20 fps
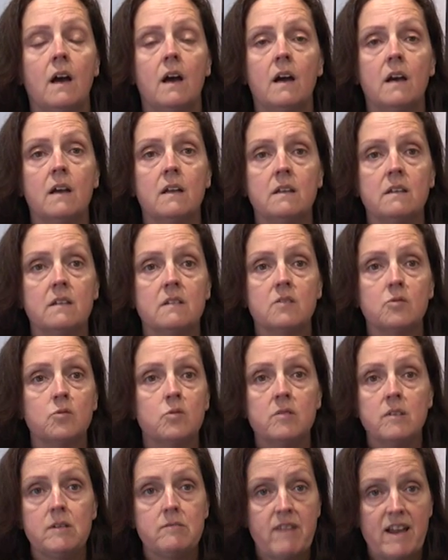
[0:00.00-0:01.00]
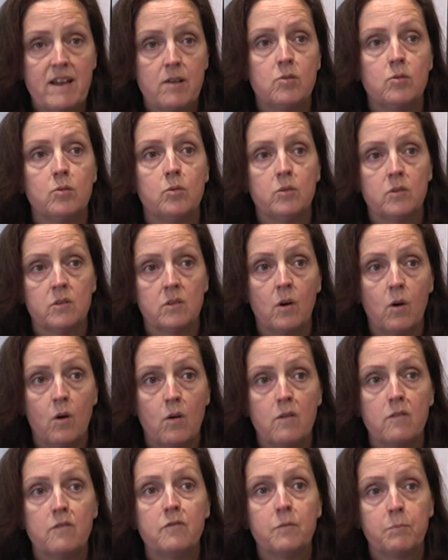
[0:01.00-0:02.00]
an extraordinary record
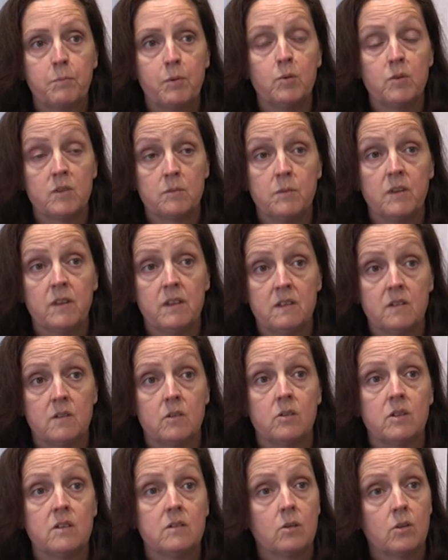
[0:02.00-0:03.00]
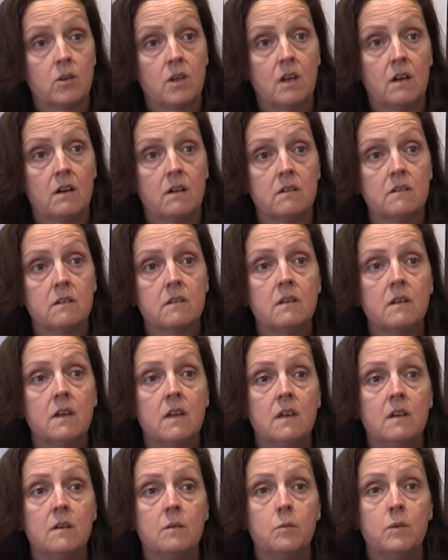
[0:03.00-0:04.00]
of Portsmouth Historic Dockyard,
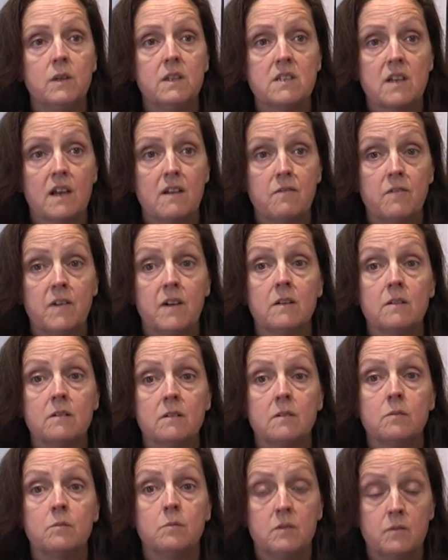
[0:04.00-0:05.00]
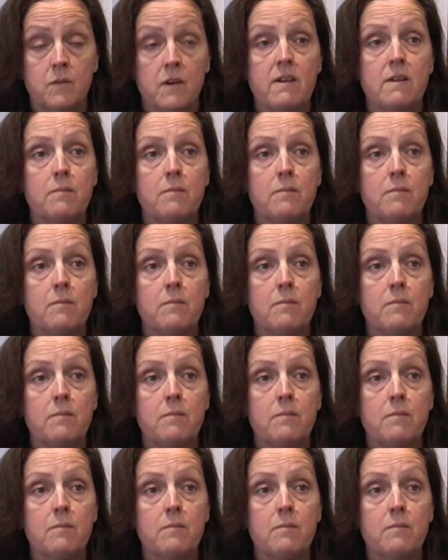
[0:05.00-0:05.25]
which I felt was very